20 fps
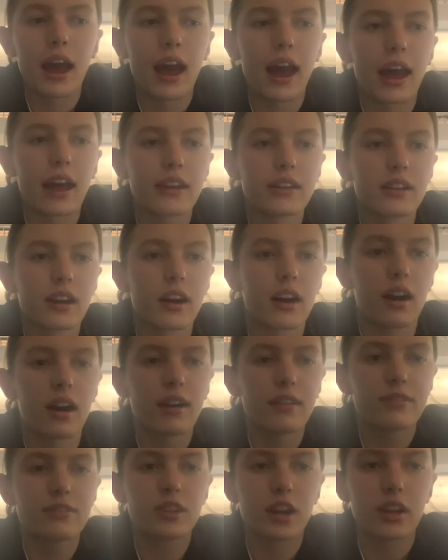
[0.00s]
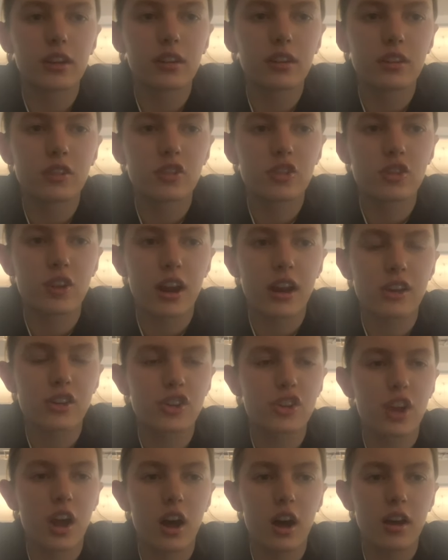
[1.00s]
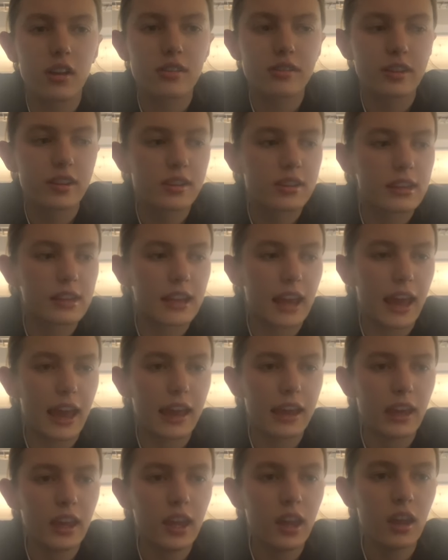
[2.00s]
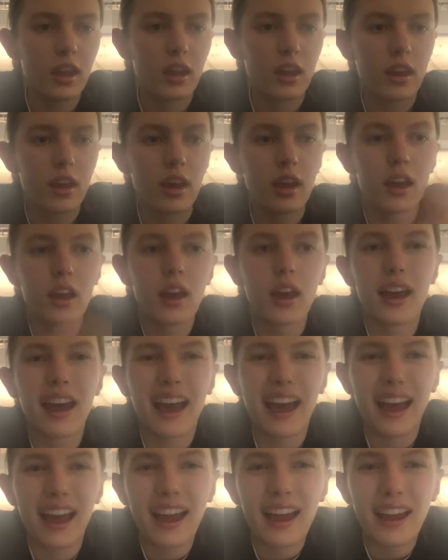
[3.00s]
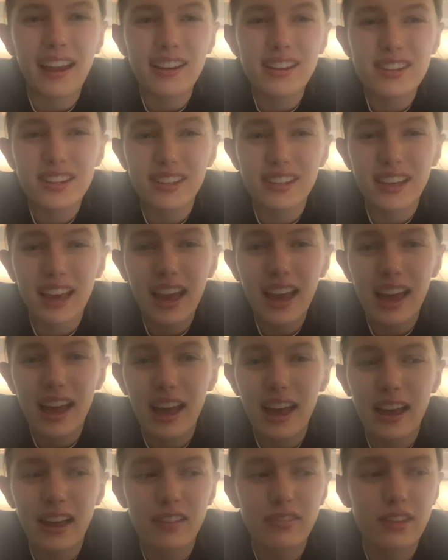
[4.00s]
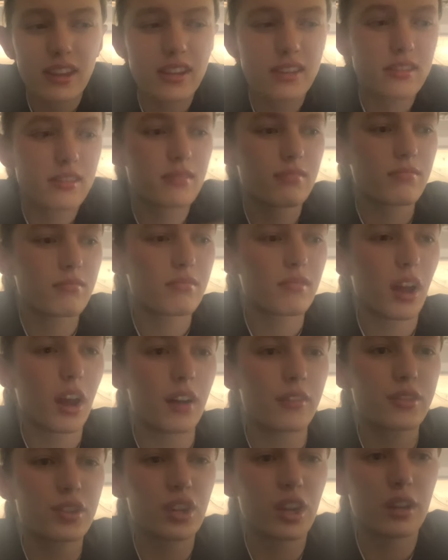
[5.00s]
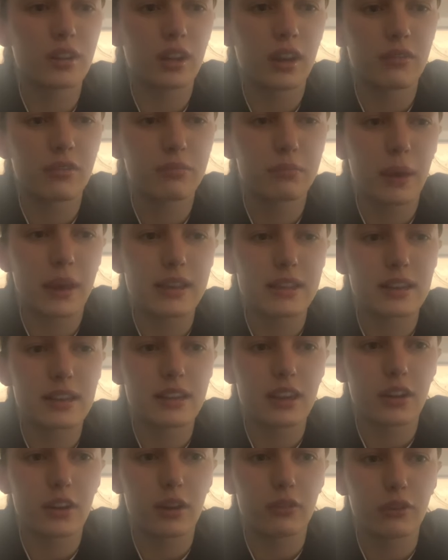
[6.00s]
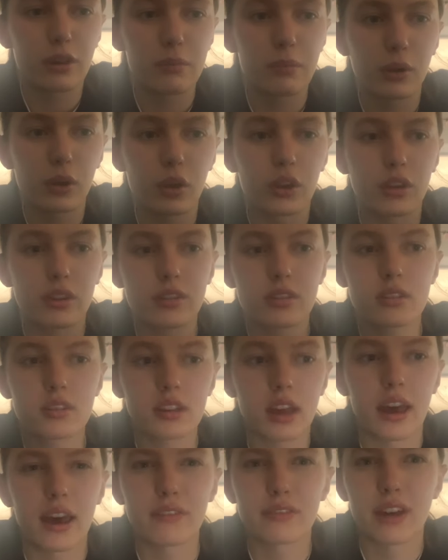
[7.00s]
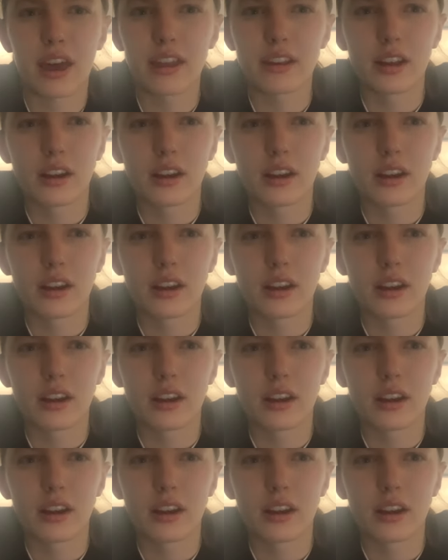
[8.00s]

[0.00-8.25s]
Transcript: I've done a stretch task today. And yeah, this afternoon I've basically done nothing because I have had